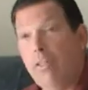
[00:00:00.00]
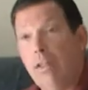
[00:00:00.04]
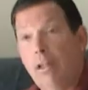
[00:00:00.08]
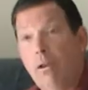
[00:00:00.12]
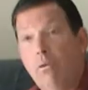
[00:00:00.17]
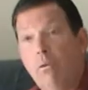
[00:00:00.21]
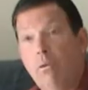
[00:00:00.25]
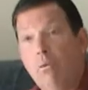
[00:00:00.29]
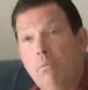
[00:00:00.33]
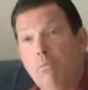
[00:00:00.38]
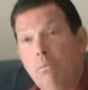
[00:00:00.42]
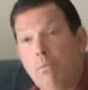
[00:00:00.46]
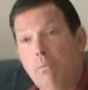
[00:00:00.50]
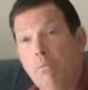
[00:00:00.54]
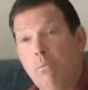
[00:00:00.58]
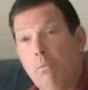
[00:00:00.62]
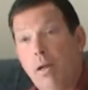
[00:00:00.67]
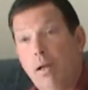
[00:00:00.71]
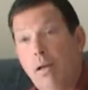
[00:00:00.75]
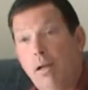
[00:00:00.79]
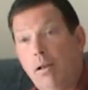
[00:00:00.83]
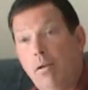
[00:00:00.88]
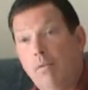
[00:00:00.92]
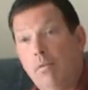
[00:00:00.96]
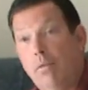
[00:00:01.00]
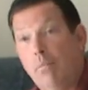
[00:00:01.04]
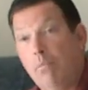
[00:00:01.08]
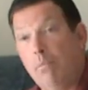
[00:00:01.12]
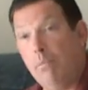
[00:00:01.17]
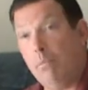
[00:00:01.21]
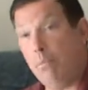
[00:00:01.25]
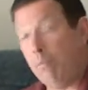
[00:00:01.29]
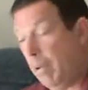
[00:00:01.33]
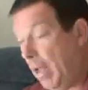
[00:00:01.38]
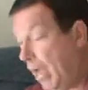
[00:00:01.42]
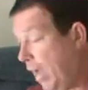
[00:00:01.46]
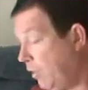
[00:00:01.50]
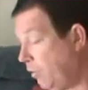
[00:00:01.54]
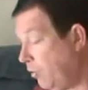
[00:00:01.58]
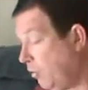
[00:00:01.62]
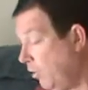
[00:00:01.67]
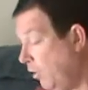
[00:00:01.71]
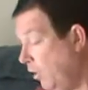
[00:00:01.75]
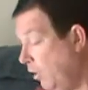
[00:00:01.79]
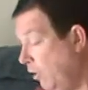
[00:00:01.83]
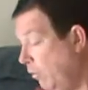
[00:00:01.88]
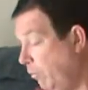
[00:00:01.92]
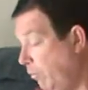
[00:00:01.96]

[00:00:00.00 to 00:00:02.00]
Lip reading: they'll match